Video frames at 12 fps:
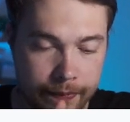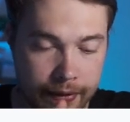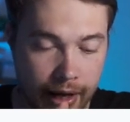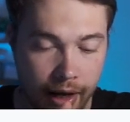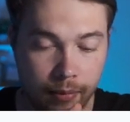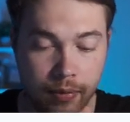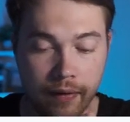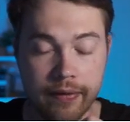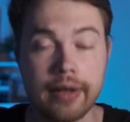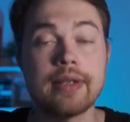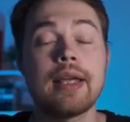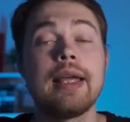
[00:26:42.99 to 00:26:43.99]
Yeah,
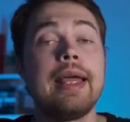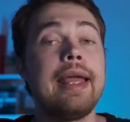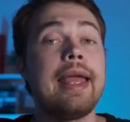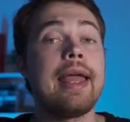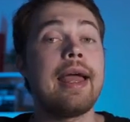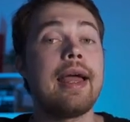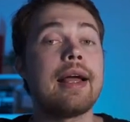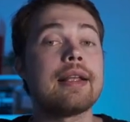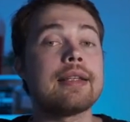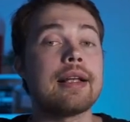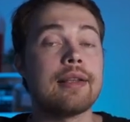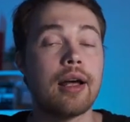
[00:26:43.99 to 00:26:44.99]
perfect.
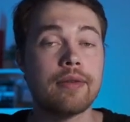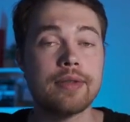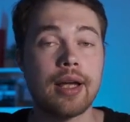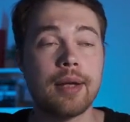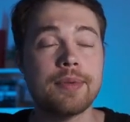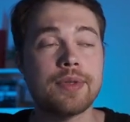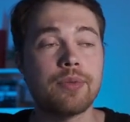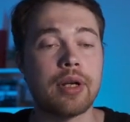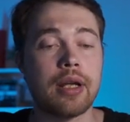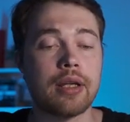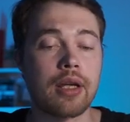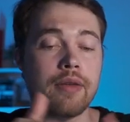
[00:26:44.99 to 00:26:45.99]
And a lot of times when
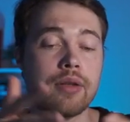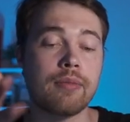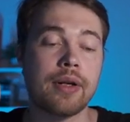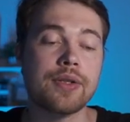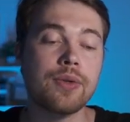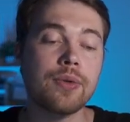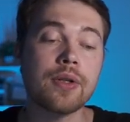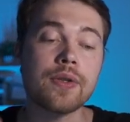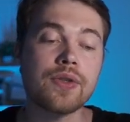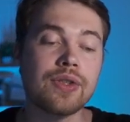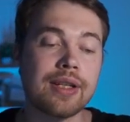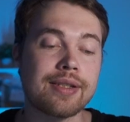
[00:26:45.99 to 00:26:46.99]
I give it to my
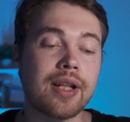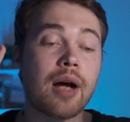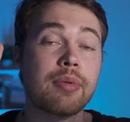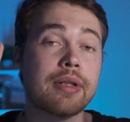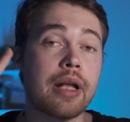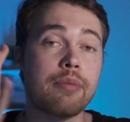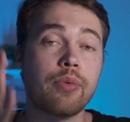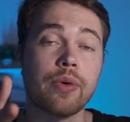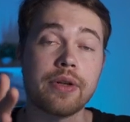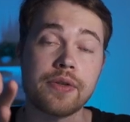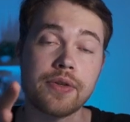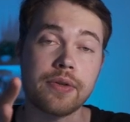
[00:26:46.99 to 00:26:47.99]
students, they stop at that
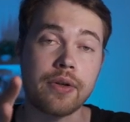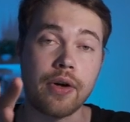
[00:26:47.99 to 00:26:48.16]
point.